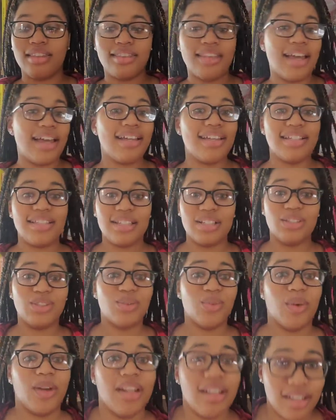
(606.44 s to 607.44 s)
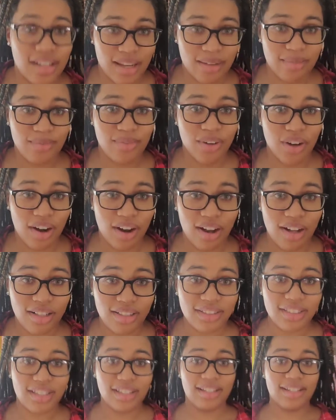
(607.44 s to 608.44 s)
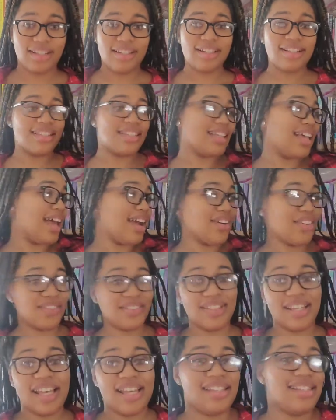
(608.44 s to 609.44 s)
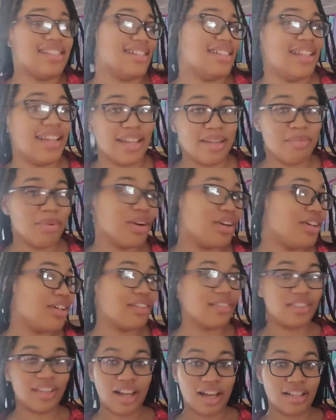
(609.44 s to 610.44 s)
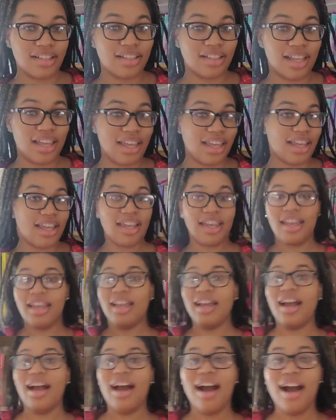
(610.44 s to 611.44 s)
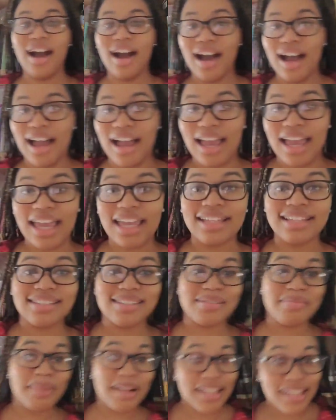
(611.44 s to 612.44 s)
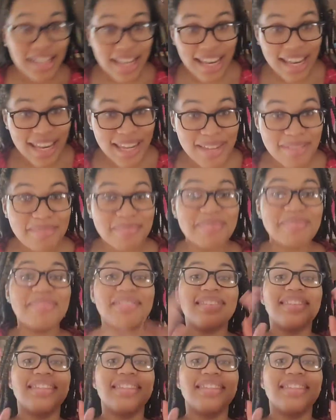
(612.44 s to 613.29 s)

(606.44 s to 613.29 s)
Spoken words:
that is a great name for a holiday because it already has the day part of the holiday and it's my name.